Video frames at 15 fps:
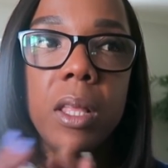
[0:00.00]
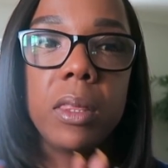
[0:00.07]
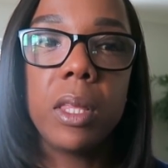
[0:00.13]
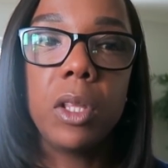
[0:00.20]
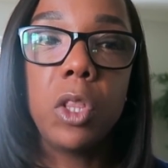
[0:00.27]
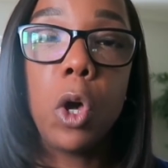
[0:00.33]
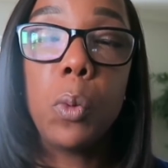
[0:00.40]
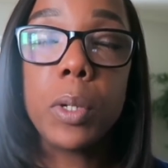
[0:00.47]

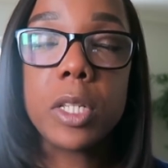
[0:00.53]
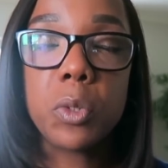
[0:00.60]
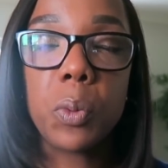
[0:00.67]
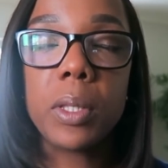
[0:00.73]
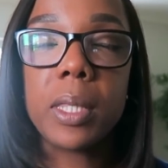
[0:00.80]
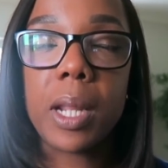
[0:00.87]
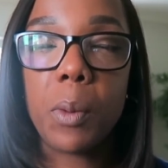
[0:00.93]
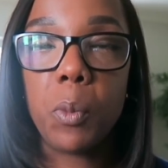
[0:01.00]
the lowest
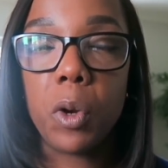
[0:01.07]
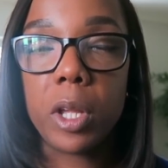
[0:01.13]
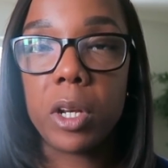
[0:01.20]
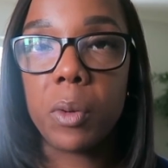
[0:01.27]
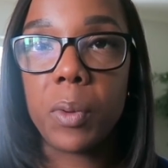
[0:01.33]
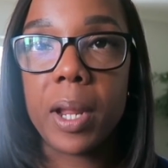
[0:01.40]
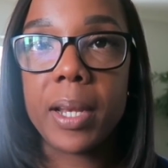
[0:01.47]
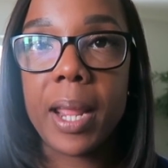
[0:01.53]
one that I'm working
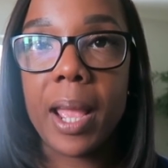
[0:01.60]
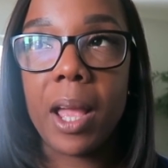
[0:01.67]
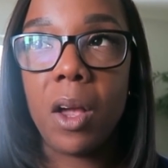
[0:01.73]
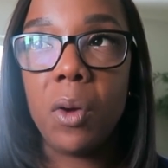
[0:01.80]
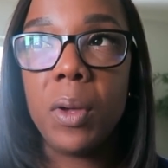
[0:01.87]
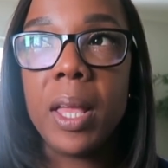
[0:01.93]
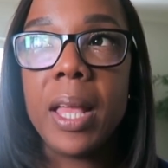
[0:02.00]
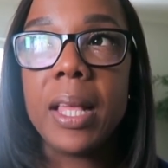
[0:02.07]
on right
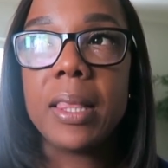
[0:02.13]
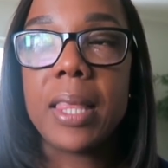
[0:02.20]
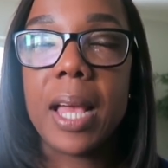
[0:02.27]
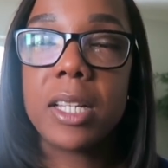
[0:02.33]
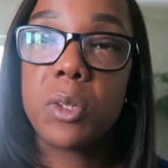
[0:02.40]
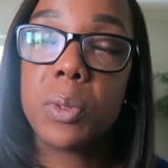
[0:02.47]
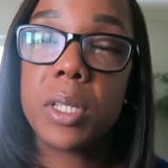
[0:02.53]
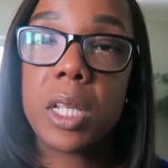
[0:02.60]
now,
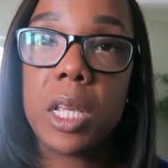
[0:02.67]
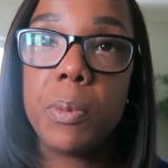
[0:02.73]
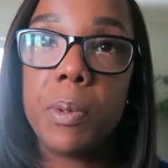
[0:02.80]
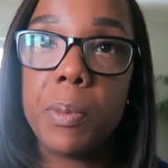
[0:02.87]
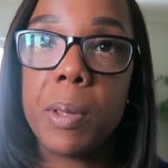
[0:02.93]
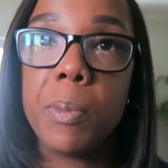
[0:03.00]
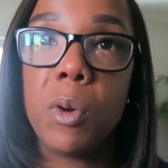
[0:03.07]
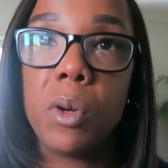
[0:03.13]
that's what's
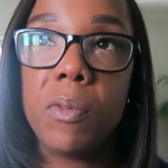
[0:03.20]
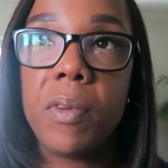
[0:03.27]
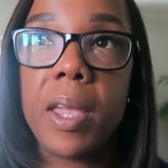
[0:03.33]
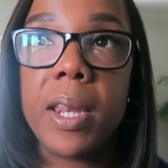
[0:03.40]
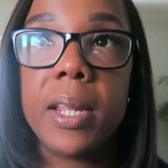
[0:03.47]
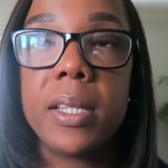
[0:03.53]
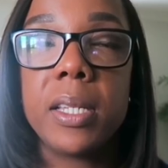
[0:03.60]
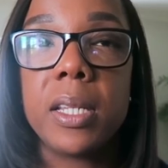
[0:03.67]
keeping me
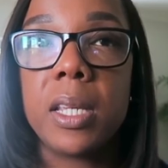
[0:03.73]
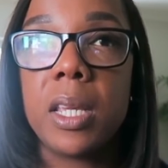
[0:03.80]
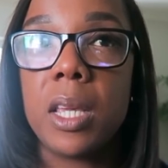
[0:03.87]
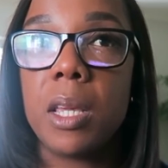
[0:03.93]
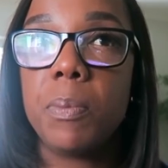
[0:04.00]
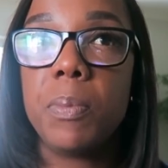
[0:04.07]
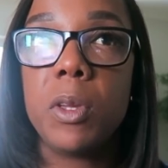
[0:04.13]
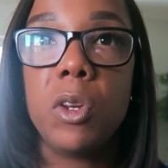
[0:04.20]
motivated to
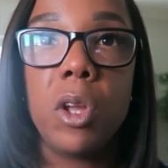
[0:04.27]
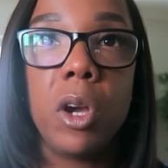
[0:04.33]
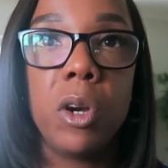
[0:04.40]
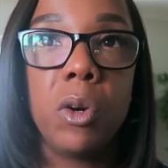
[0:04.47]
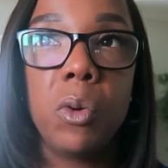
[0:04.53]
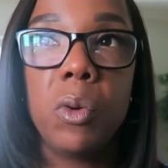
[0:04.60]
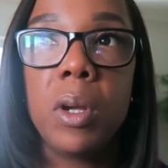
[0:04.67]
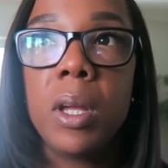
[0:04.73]
keep, you
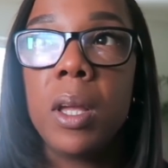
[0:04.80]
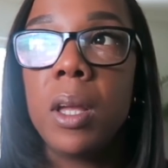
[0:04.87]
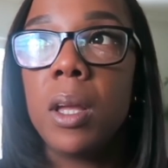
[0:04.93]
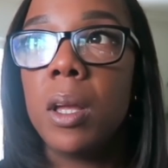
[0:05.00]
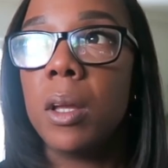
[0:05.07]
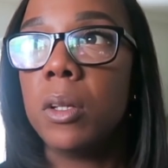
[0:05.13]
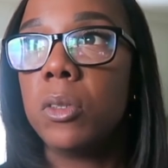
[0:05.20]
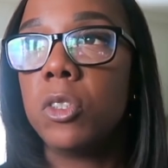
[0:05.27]
know,
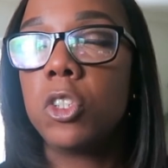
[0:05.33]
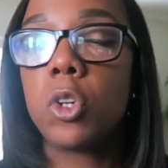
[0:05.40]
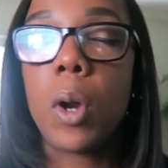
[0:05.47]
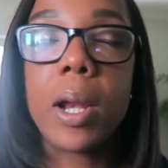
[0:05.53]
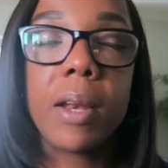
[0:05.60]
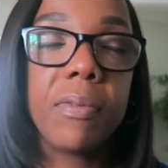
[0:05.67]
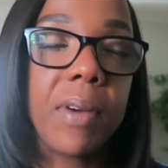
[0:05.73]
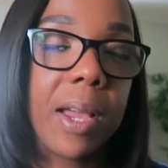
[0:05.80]

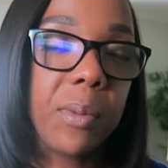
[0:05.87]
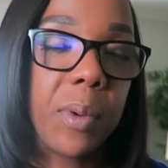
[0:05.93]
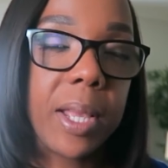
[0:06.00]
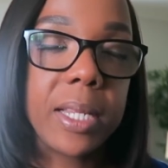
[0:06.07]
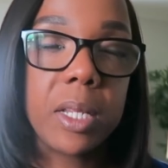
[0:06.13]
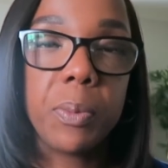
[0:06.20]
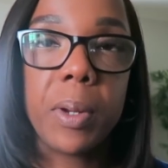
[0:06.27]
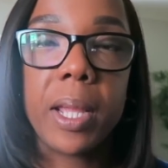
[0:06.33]
trying to find
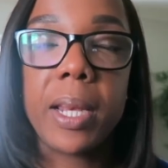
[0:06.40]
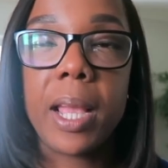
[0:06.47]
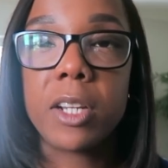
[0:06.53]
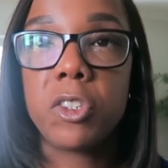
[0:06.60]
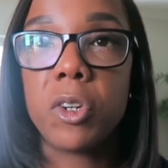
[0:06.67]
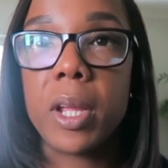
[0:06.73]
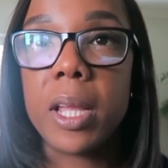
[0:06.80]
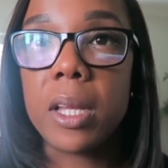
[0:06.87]
ways to bring in
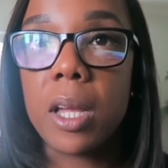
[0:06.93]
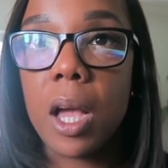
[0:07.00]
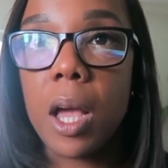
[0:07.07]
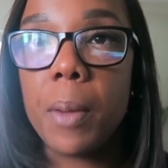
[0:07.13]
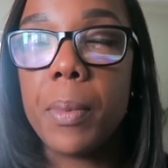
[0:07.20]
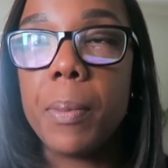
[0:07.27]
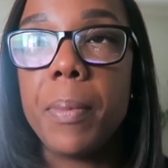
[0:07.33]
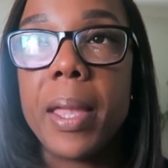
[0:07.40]
extra
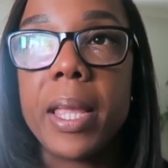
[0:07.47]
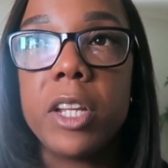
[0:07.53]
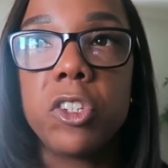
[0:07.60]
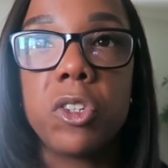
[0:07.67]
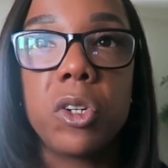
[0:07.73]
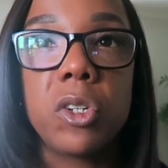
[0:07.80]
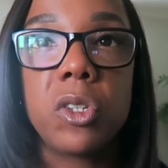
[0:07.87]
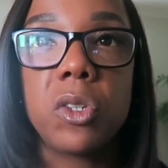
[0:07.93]
income and making
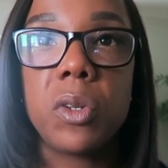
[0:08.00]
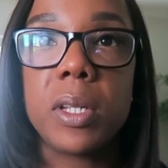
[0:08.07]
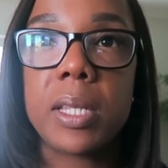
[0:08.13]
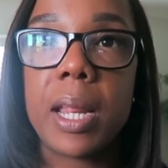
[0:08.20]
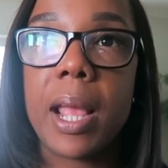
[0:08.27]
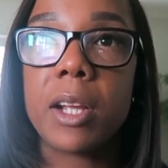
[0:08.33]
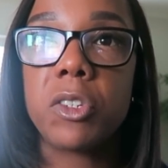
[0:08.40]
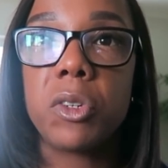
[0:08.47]
sure as soon as
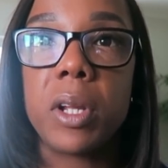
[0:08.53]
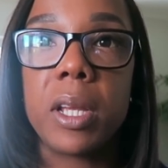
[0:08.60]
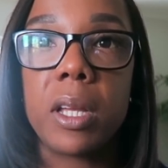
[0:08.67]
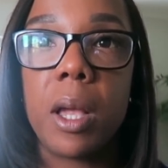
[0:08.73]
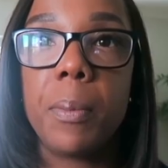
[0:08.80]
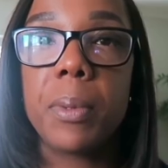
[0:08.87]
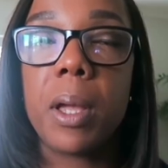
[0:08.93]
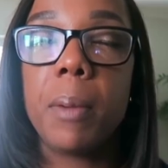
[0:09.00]
that extra
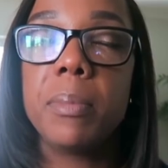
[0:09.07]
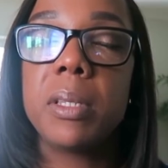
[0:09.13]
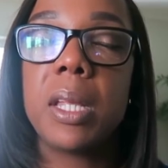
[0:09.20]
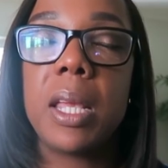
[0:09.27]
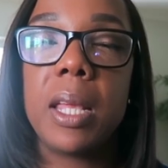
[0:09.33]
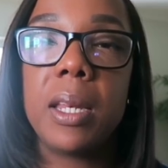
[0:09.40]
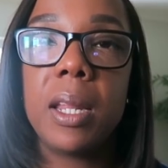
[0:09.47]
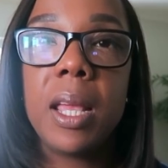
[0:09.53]
income comes
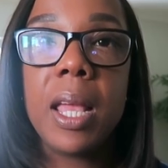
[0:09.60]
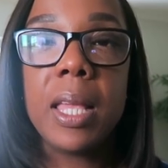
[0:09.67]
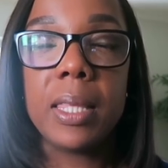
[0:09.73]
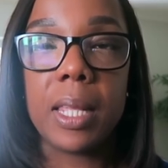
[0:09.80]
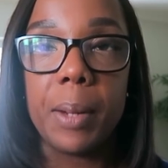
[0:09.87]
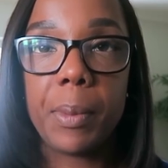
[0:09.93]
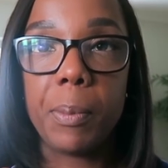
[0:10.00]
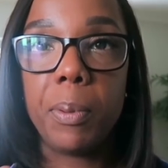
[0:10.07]
in
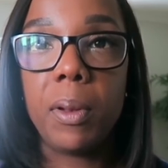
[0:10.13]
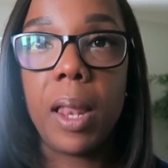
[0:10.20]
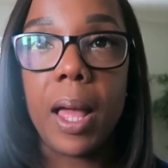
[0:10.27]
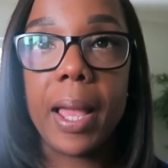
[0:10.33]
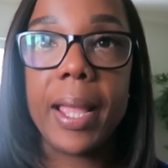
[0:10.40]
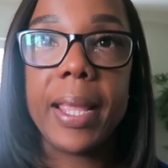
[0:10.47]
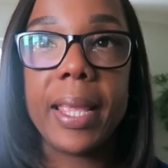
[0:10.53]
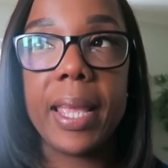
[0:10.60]
that I'm
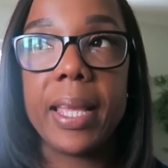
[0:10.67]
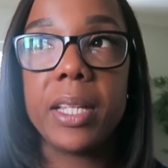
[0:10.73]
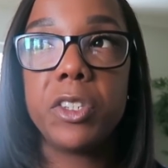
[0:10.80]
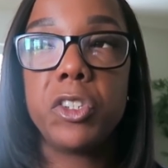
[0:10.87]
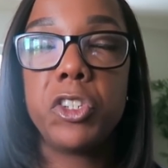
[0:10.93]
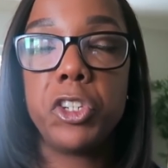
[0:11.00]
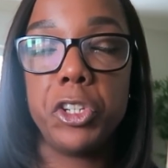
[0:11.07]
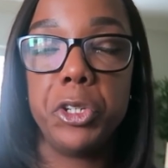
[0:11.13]
applying
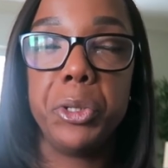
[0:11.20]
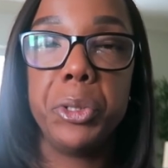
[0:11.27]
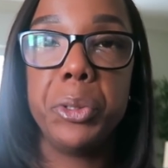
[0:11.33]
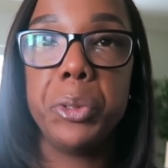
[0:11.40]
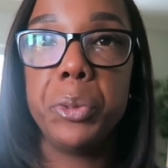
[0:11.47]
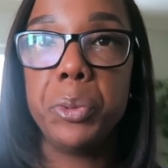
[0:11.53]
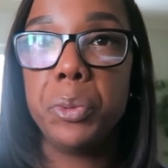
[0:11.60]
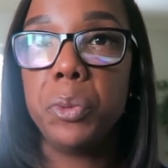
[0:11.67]
it
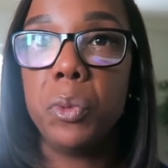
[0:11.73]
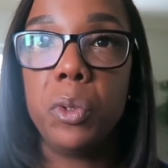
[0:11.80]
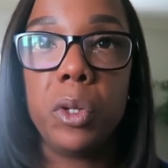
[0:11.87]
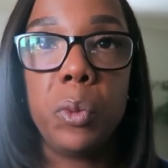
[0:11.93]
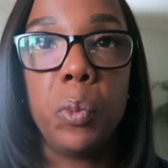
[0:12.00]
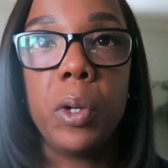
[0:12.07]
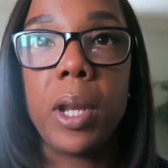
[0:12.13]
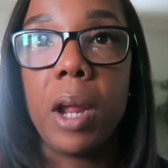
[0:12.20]
to
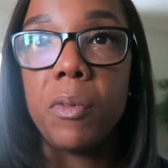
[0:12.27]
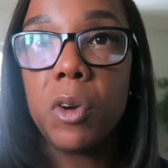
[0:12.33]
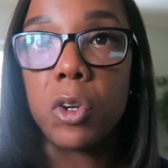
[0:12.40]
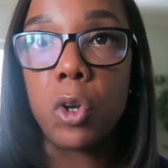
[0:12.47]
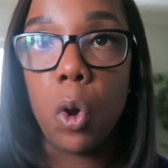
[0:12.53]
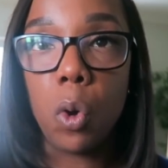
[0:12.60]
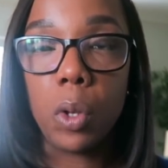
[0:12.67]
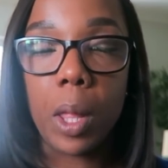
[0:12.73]
whatever
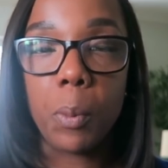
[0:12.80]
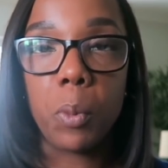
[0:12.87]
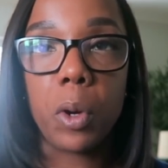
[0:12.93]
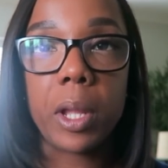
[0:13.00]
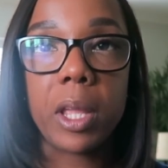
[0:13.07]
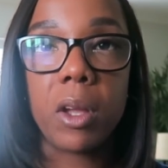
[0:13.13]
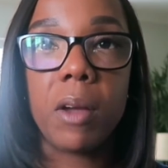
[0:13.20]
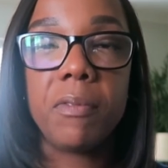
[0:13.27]
goal I'm
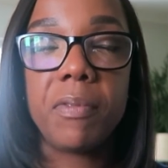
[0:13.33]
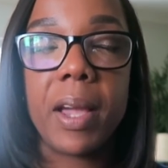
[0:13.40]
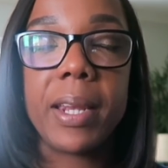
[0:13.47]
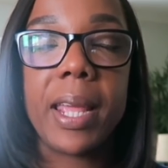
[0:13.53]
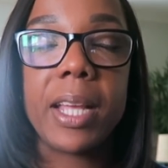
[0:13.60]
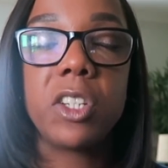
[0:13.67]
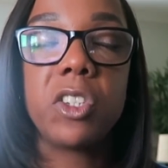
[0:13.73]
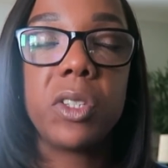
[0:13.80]
working on
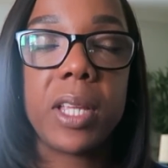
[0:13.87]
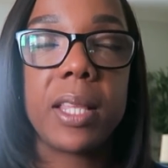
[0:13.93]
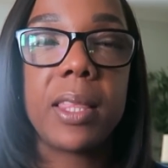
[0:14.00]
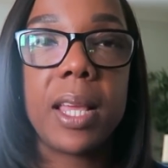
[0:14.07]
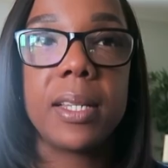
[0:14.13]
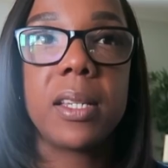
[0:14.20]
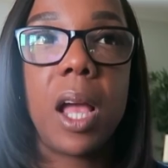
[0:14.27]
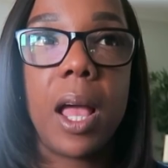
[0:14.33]
financially at
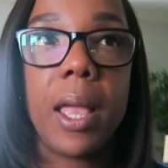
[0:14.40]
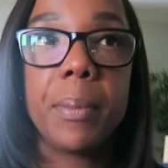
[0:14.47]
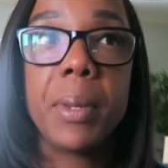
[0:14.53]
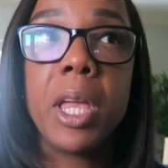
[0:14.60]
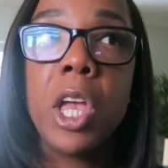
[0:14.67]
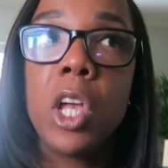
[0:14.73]
that time.